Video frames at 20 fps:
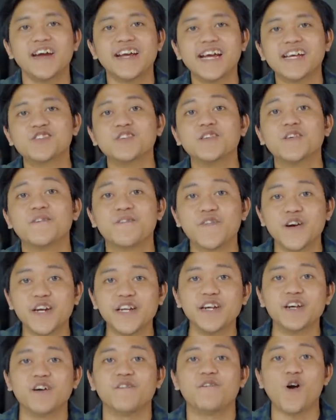Alright, guys, so the
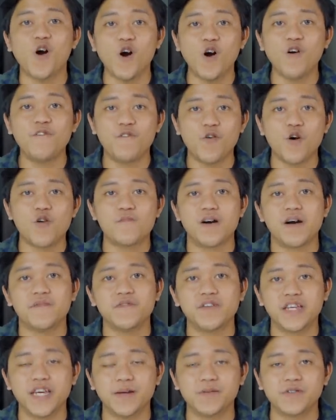verdict of all four
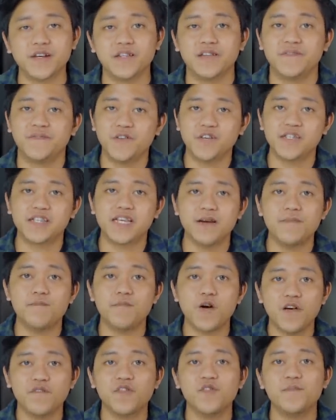Marvel games, right? The first game,
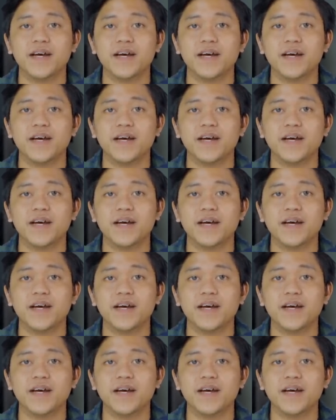Marvel